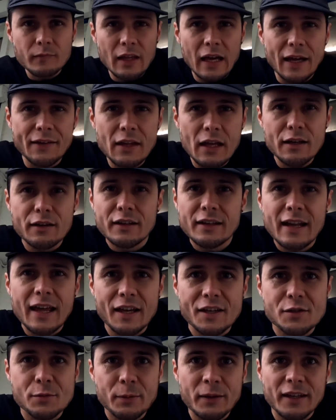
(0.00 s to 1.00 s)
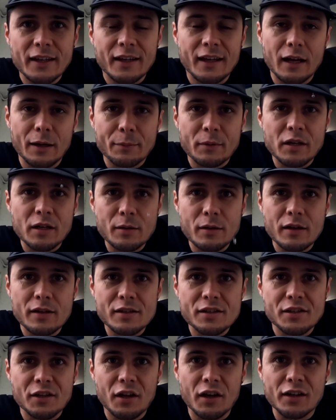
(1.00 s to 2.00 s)
and then next week I'm going to
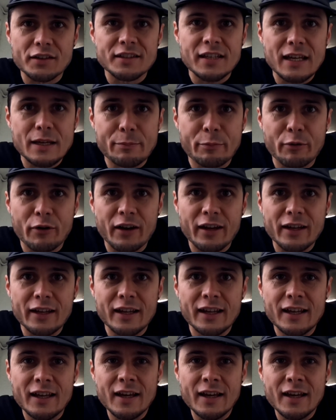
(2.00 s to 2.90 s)
start tapering,